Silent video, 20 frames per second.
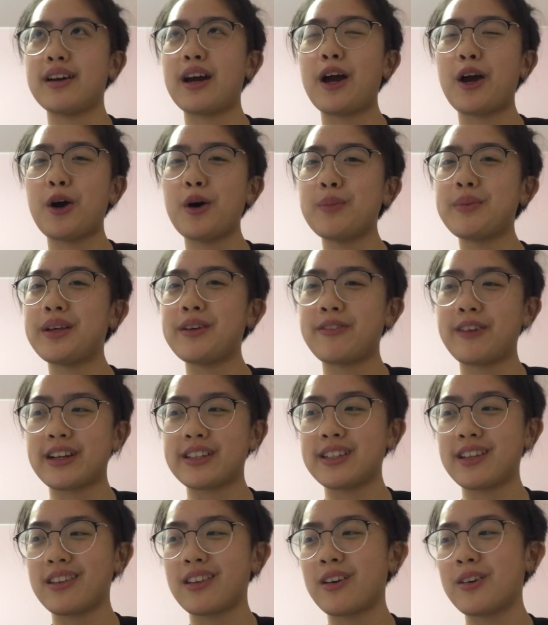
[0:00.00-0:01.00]
I hope they fix
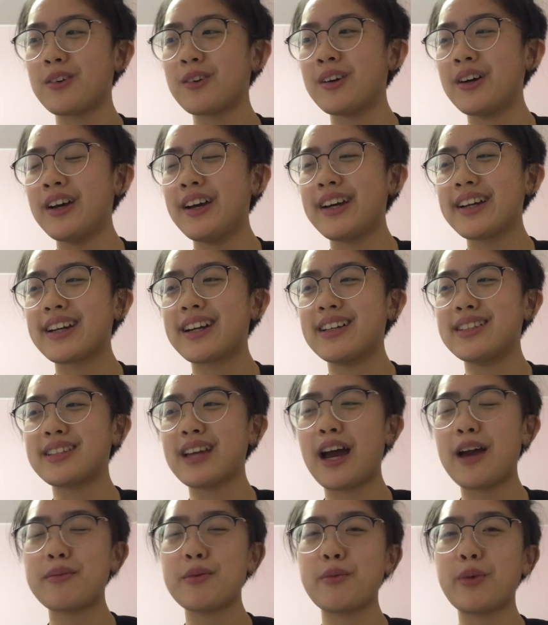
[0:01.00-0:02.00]
it though, because
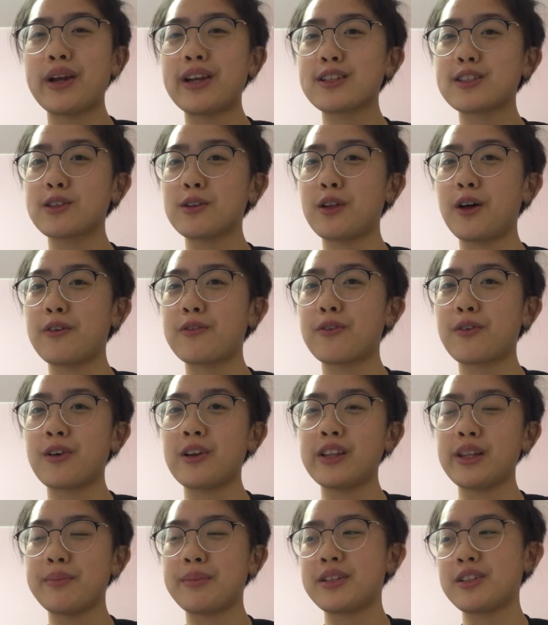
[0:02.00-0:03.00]
I've been waiting so long for a
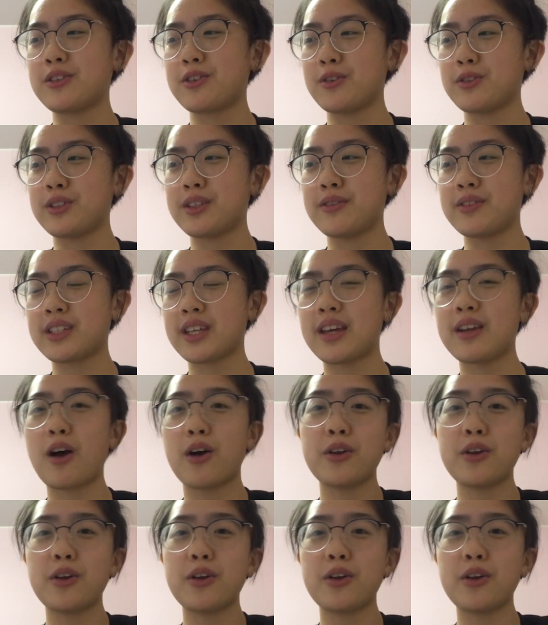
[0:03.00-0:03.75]
limited Joseph skin.